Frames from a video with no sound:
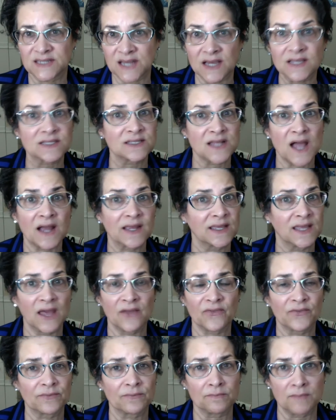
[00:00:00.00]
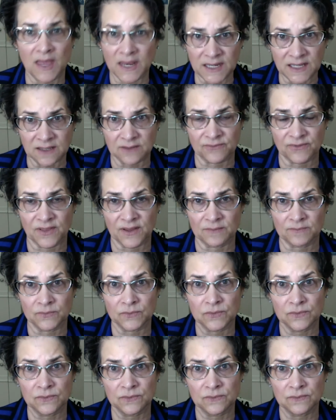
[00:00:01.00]
does not get many of them,
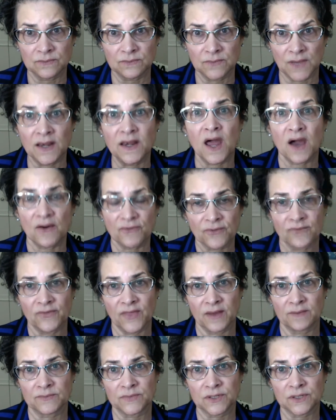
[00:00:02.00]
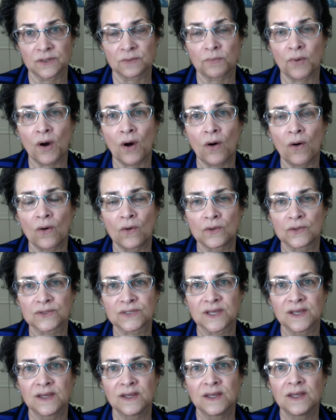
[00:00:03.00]
enough of them, to the polls,
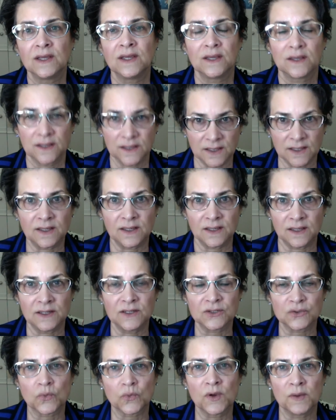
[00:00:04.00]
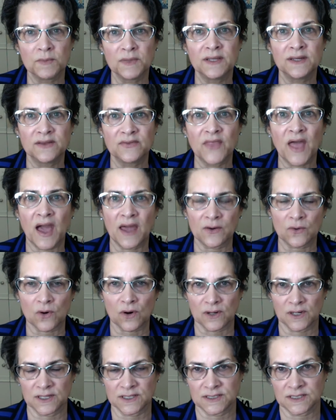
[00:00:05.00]
it is women in that
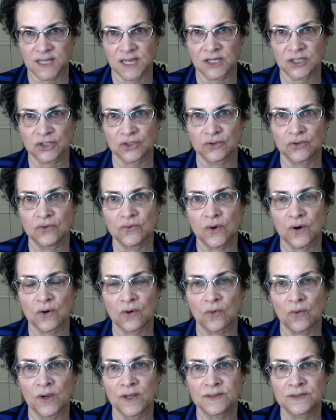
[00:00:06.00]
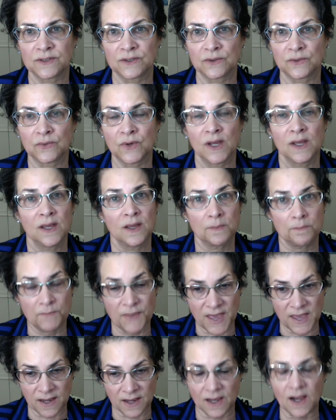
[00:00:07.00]
organization who are going to
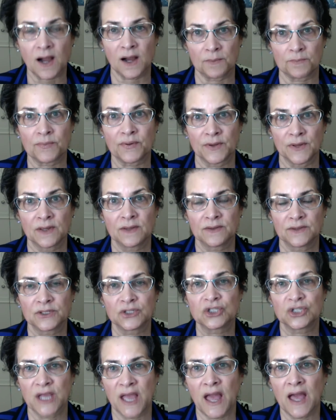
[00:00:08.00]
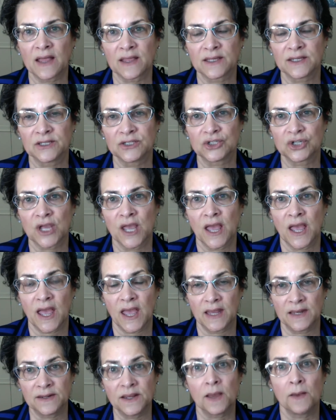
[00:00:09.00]
pick up the challenge
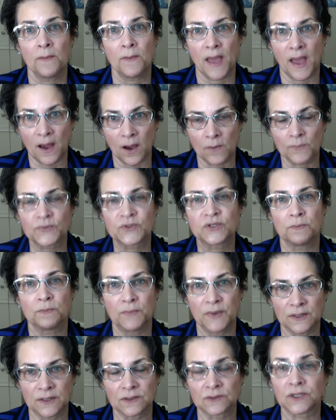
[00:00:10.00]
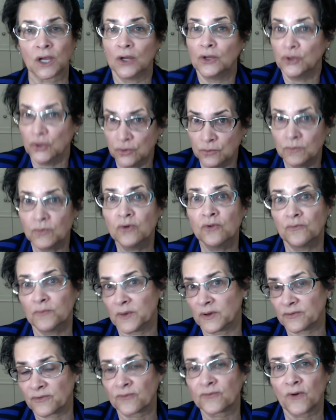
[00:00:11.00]
and help to build a new
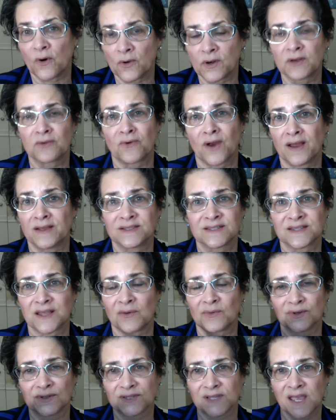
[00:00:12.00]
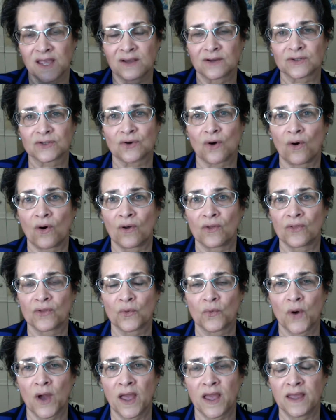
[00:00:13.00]
movement for voting rights that will take us all the
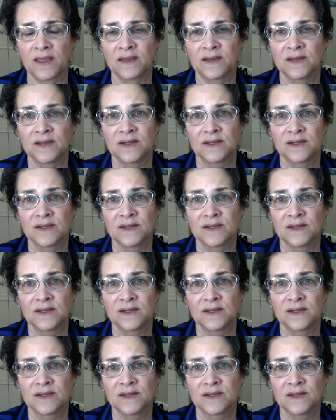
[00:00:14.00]
way